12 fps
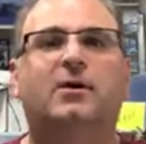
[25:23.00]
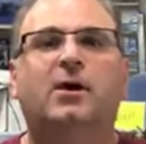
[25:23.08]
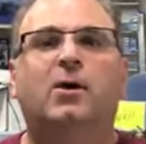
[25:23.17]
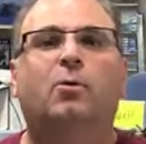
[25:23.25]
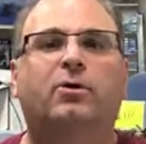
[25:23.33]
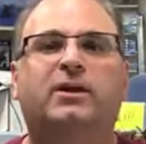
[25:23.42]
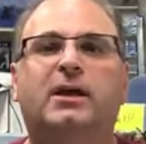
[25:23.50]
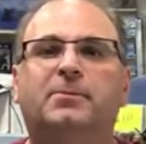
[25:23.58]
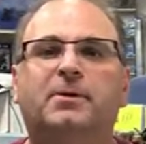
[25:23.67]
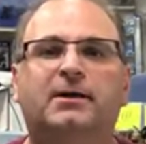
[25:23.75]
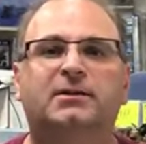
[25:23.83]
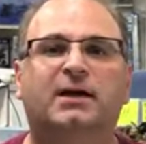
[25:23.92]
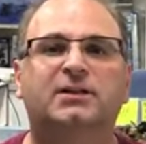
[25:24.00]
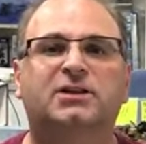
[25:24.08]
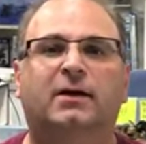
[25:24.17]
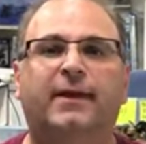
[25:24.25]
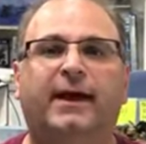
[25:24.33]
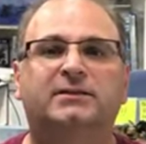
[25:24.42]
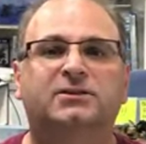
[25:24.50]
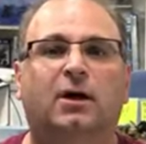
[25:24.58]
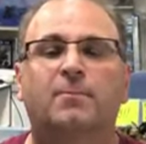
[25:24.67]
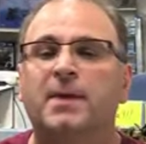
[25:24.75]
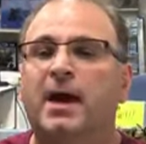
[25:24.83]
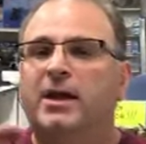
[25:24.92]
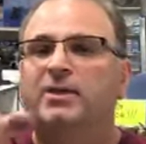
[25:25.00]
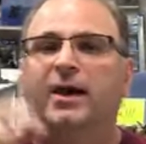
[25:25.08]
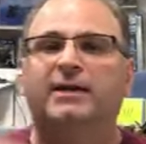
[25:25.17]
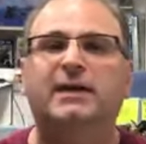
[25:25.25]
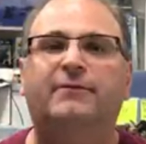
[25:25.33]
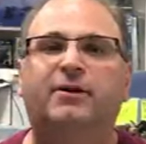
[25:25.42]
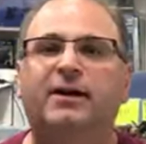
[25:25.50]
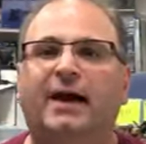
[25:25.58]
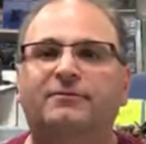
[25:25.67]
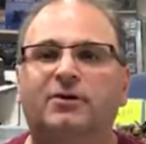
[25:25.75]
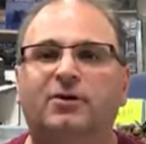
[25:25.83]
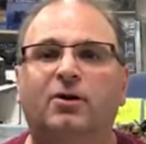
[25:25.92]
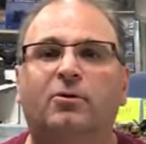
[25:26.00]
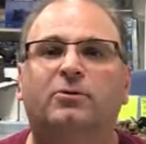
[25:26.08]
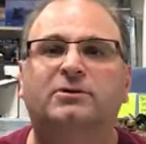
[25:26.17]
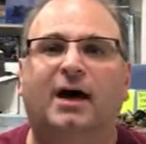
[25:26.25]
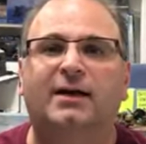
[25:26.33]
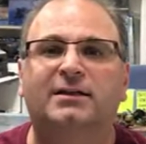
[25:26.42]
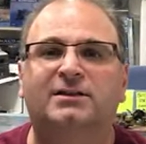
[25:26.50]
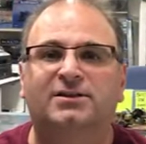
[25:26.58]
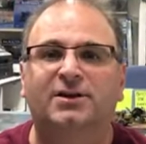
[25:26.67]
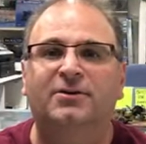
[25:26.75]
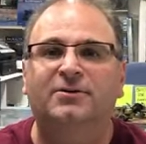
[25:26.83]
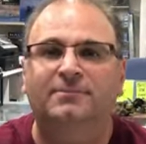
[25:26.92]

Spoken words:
we'll keep you in touch on that. So you guys have a good afternoon, and we'll talk to you soon.